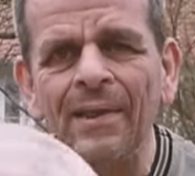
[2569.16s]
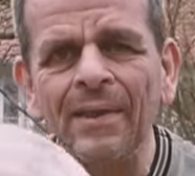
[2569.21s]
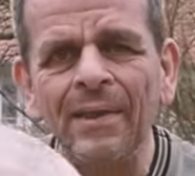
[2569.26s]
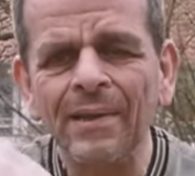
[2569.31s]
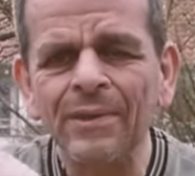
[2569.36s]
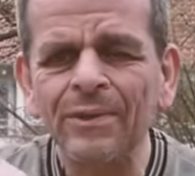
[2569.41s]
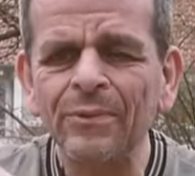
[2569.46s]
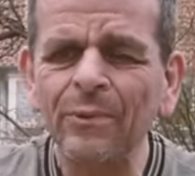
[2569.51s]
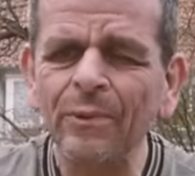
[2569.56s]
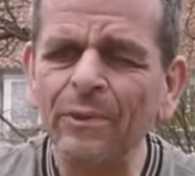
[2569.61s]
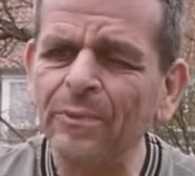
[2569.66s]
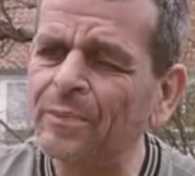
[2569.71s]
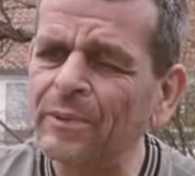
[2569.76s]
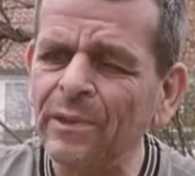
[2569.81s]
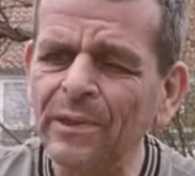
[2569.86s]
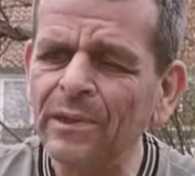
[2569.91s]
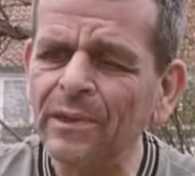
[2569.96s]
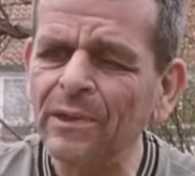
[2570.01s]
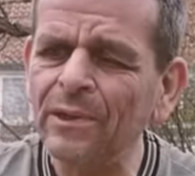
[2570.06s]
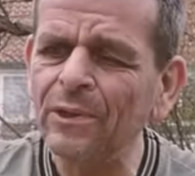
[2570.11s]
This will
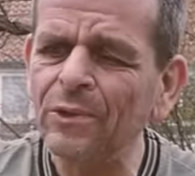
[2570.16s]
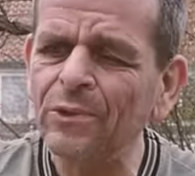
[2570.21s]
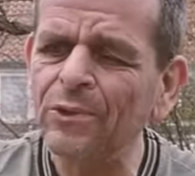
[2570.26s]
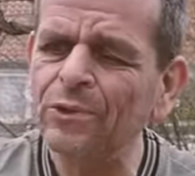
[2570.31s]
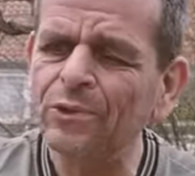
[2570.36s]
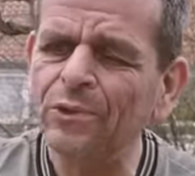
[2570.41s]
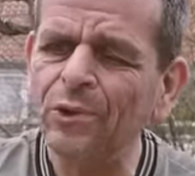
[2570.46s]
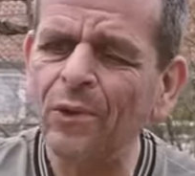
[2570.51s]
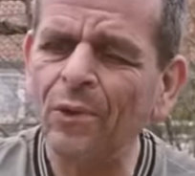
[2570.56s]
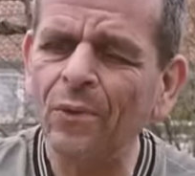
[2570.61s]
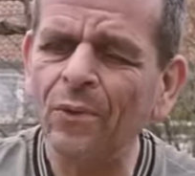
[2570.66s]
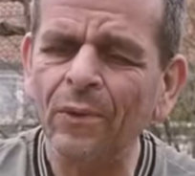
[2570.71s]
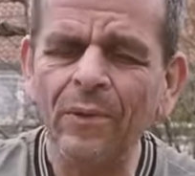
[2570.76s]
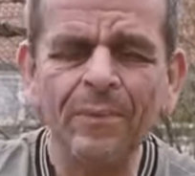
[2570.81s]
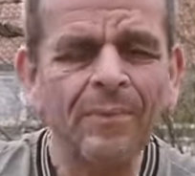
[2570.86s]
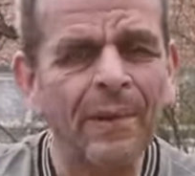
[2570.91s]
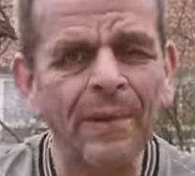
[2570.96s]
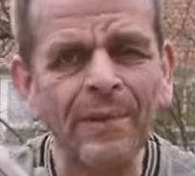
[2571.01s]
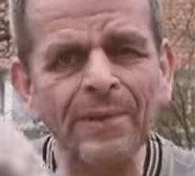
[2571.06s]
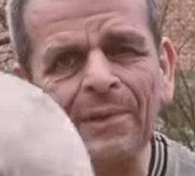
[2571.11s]
be so
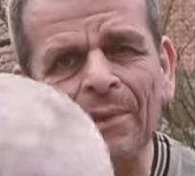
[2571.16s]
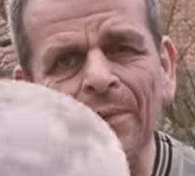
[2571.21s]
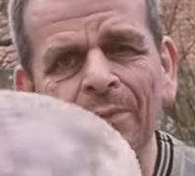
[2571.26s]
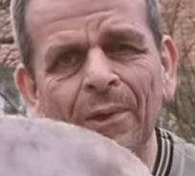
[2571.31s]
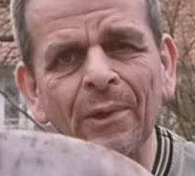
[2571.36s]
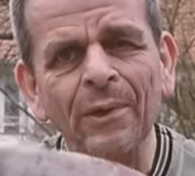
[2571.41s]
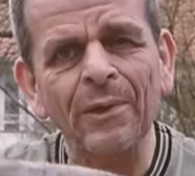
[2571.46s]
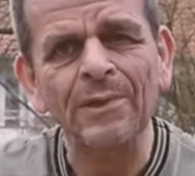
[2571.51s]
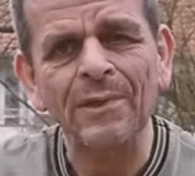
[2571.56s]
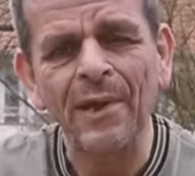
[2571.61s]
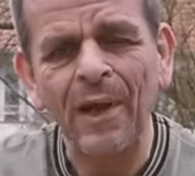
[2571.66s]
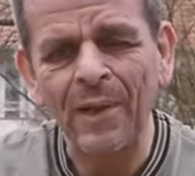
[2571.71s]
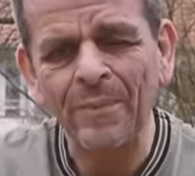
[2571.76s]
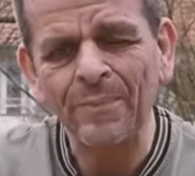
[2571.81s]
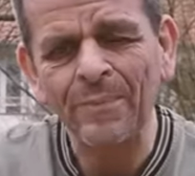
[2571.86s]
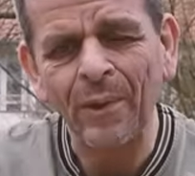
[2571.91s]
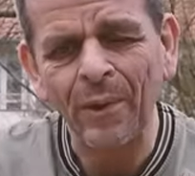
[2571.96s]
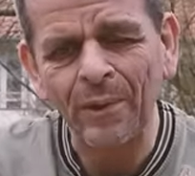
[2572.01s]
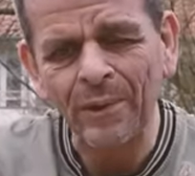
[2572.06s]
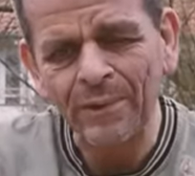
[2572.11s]
amazing once I
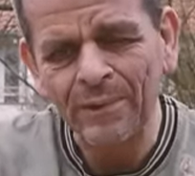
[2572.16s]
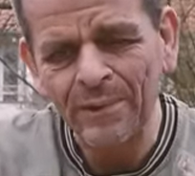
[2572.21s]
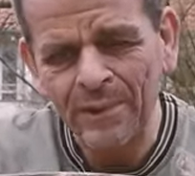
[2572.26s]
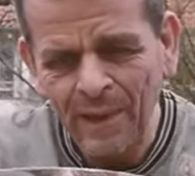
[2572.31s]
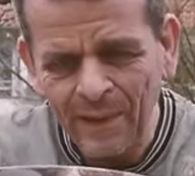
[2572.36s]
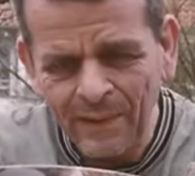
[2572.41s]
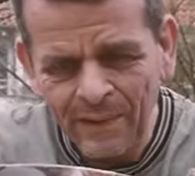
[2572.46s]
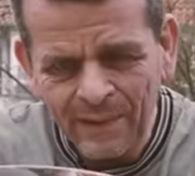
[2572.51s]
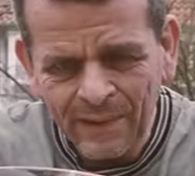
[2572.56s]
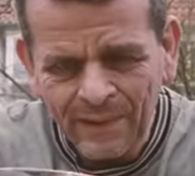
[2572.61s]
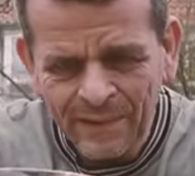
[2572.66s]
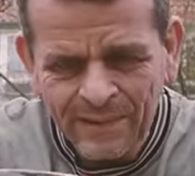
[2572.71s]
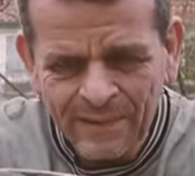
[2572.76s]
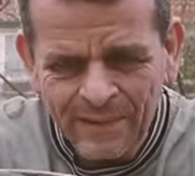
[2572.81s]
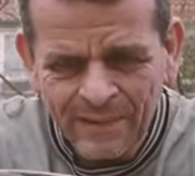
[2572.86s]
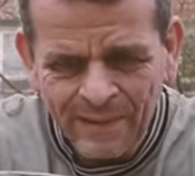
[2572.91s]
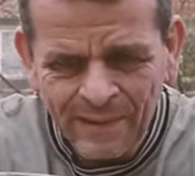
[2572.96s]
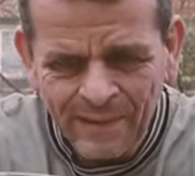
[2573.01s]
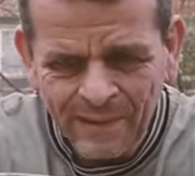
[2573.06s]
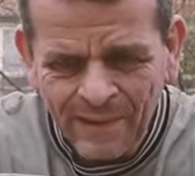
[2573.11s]
polish that.
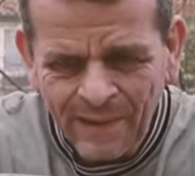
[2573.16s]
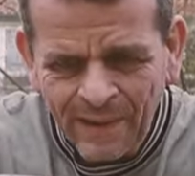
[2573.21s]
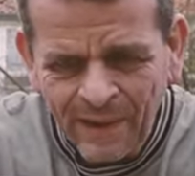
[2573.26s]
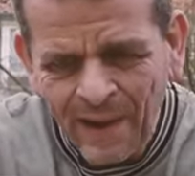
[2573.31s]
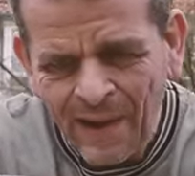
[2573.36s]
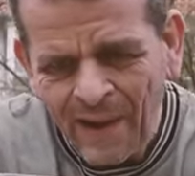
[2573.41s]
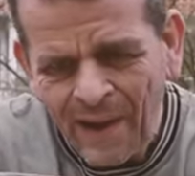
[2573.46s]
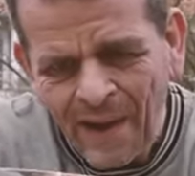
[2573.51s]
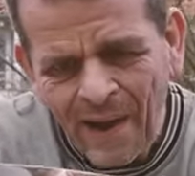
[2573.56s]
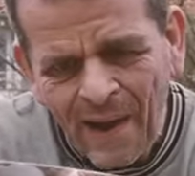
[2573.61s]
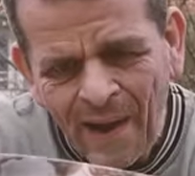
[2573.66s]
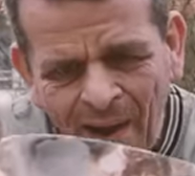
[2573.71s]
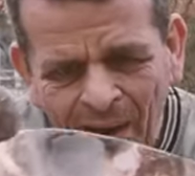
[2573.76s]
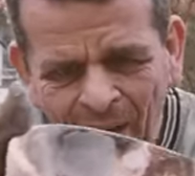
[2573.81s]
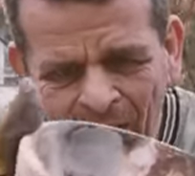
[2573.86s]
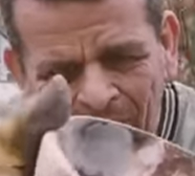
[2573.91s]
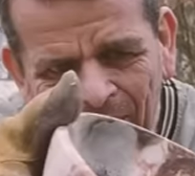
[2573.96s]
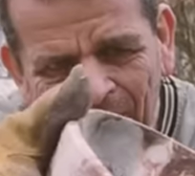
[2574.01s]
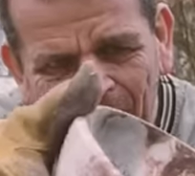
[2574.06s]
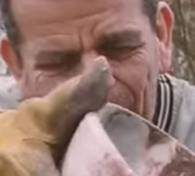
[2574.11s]
It's uh,
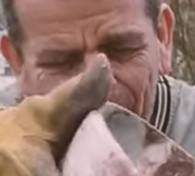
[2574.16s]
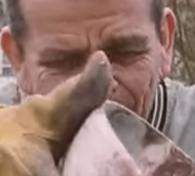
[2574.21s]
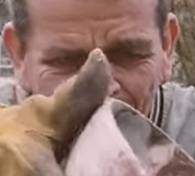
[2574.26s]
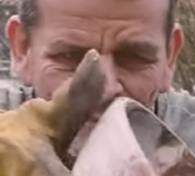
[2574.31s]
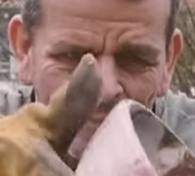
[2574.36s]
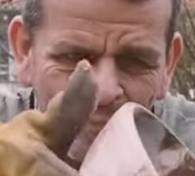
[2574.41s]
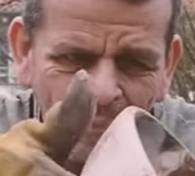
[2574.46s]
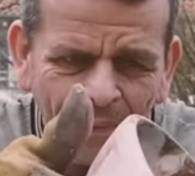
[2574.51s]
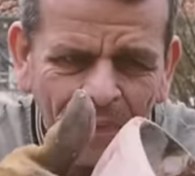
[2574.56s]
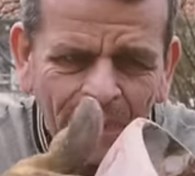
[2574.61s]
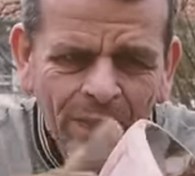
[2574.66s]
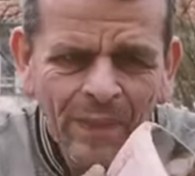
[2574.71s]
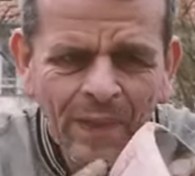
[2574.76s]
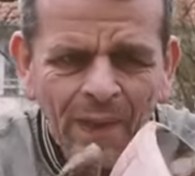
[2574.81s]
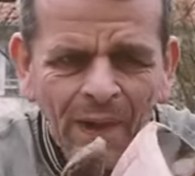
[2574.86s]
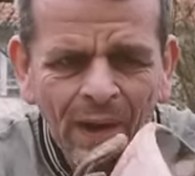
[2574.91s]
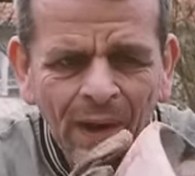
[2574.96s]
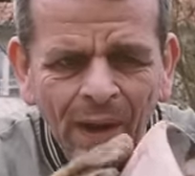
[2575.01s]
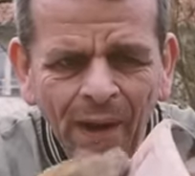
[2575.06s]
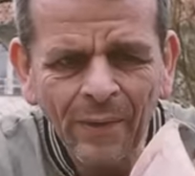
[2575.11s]
and there's some
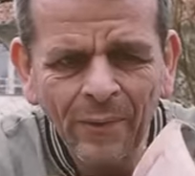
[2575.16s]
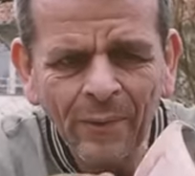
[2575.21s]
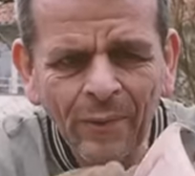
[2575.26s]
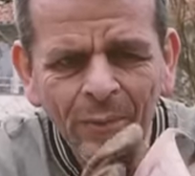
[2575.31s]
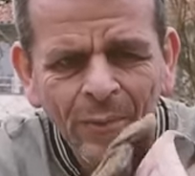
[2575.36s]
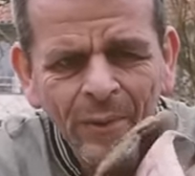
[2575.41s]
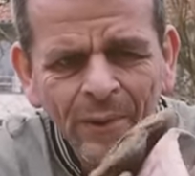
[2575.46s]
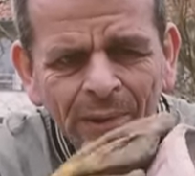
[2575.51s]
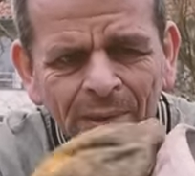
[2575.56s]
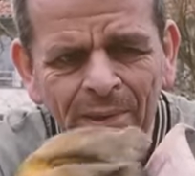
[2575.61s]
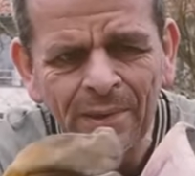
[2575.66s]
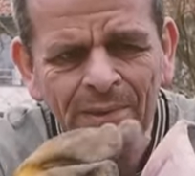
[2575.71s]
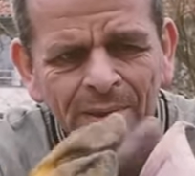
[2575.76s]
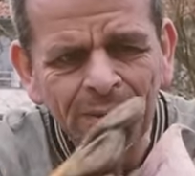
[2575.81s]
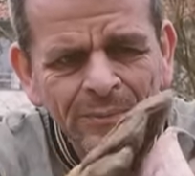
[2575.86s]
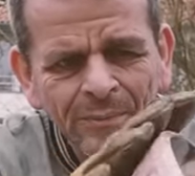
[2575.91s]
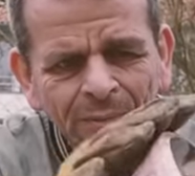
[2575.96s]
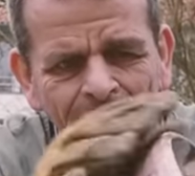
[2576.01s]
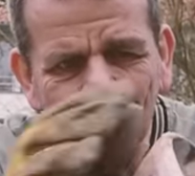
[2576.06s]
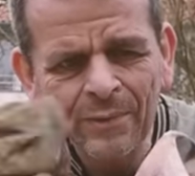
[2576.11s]
I don't know what it is.
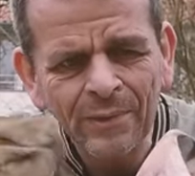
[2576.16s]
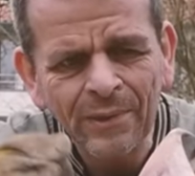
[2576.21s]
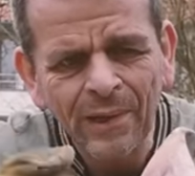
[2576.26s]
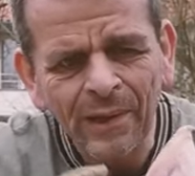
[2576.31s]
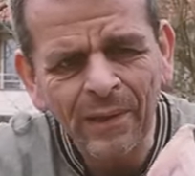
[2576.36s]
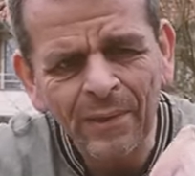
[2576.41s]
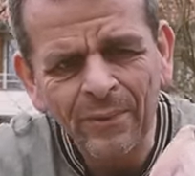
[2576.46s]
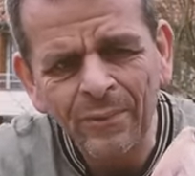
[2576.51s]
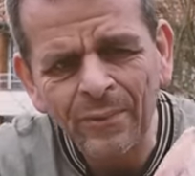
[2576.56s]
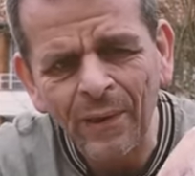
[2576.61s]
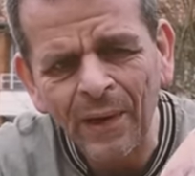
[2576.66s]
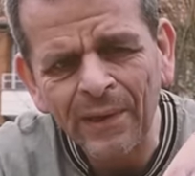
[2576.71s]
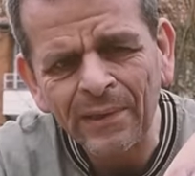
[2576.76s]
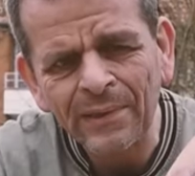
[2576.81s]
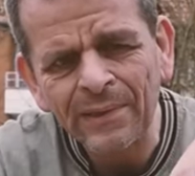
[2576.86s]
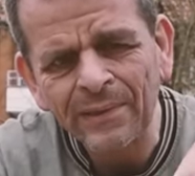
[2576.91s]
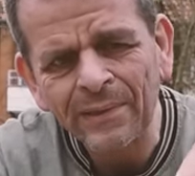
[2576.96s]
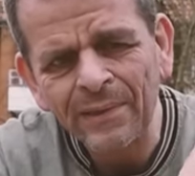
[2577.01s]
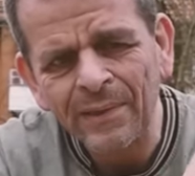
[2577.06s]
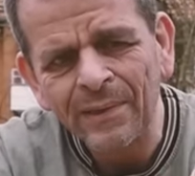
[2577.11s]
It looks like
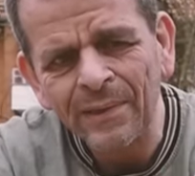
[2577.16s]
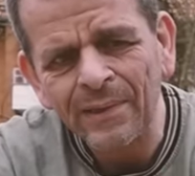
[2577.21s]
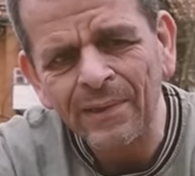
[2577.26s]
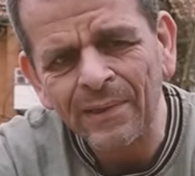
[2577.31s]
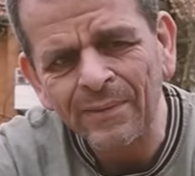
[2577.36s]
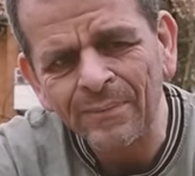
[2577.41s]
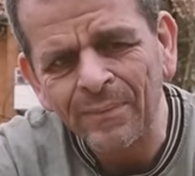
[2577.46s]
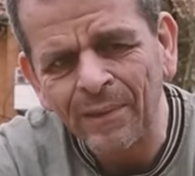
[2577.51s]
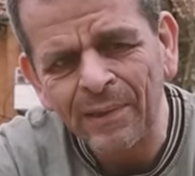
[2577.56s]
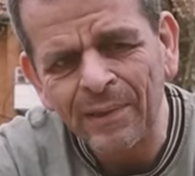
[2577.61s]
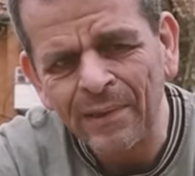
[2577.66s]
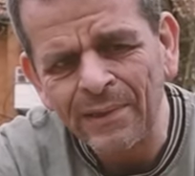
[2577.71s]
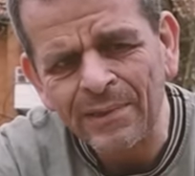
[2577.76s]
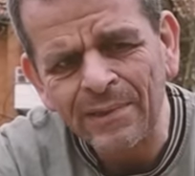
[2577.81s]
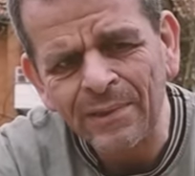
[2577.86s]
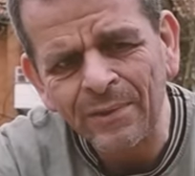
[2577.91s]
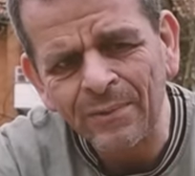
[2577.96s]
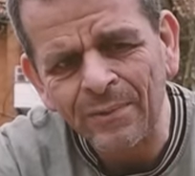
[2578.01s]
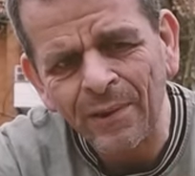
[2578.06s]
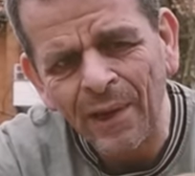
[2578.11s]
cracks, uh, but it
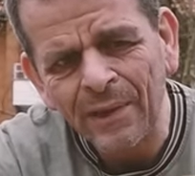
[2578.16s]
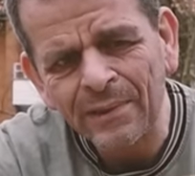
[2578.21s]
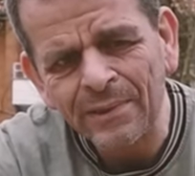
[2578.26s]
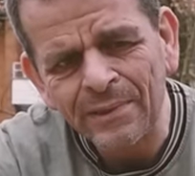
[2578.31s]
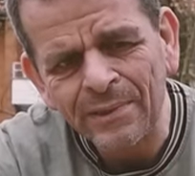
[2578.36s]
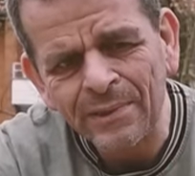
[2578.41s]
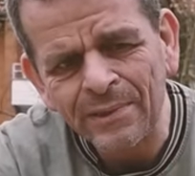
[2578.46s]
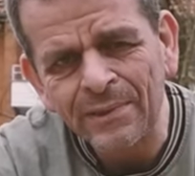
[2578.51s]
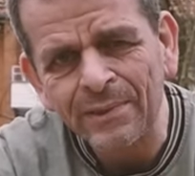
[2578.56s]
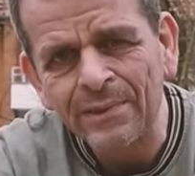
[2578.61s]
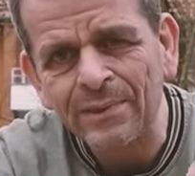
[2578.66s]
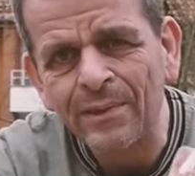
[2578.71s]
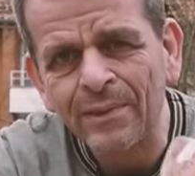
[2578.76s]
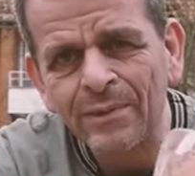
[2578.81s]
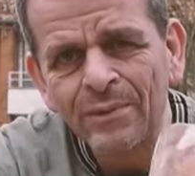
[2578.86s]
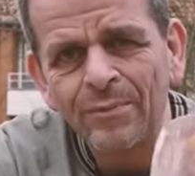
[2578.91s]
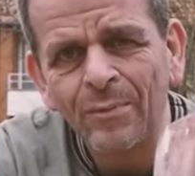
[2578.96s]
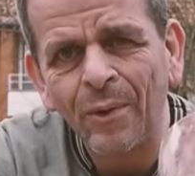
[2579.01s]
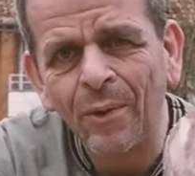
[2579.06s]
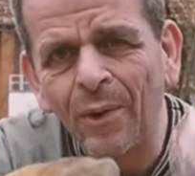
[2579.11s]
isn't cracks. It's just
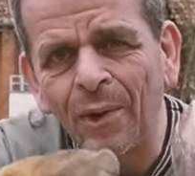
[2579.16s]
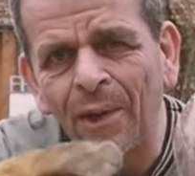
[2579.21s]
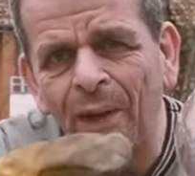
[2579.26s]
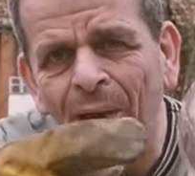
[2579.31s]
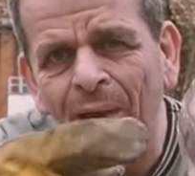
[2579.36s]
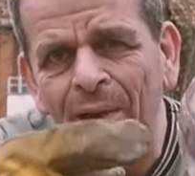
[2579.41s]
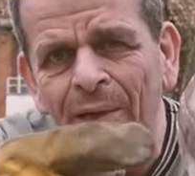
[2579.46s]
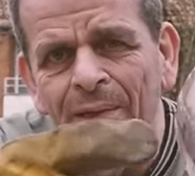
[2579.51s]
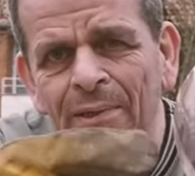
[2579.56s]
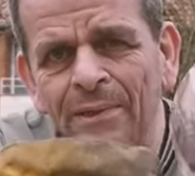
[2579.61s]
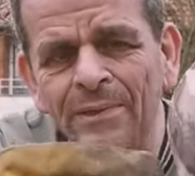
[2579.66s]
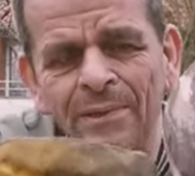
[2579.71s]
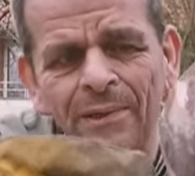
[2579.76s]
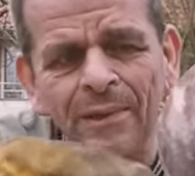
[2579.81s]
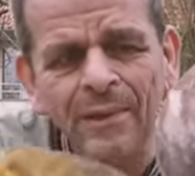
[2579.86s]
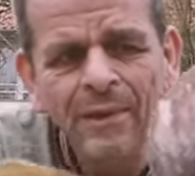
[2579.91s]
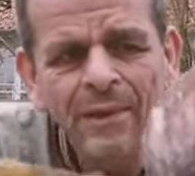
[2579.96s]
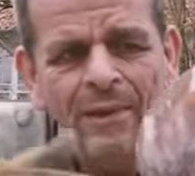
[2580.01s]
small lines.